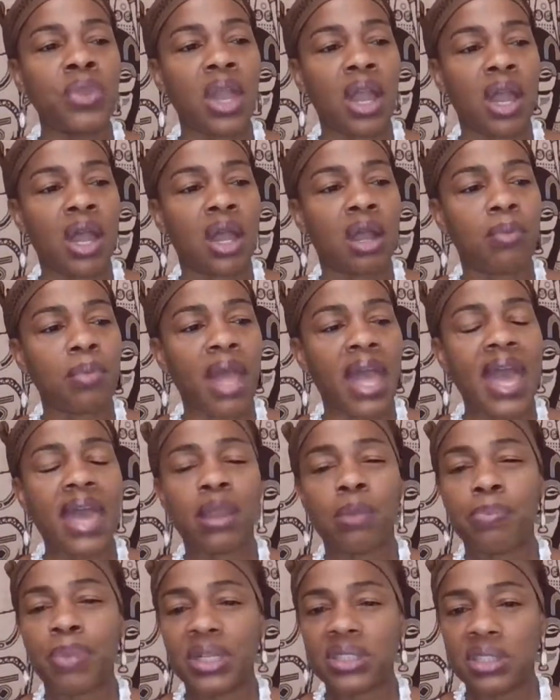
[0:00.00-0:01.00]
I had
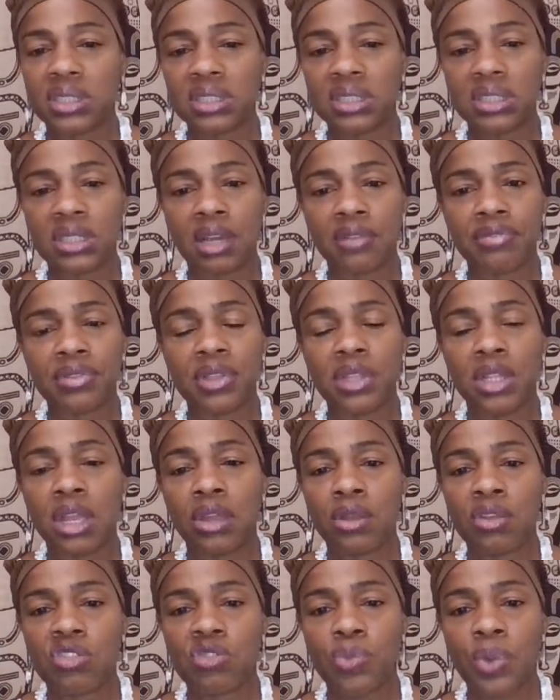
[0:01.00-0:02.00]
a bunch of stuff in
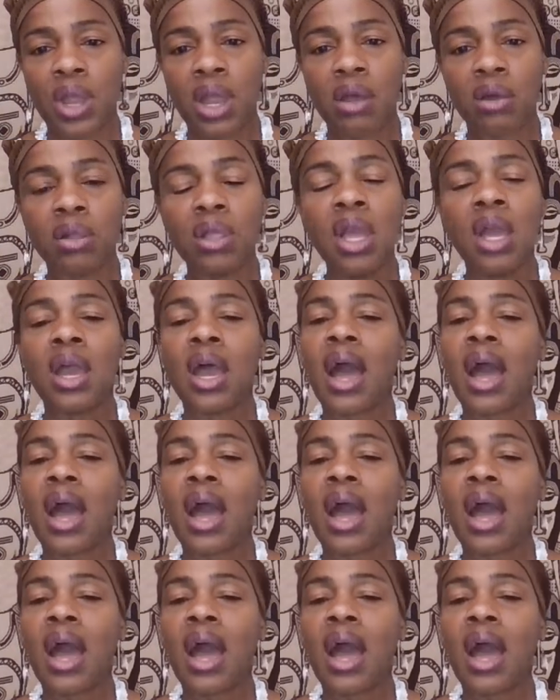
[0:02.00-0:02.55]
there as well.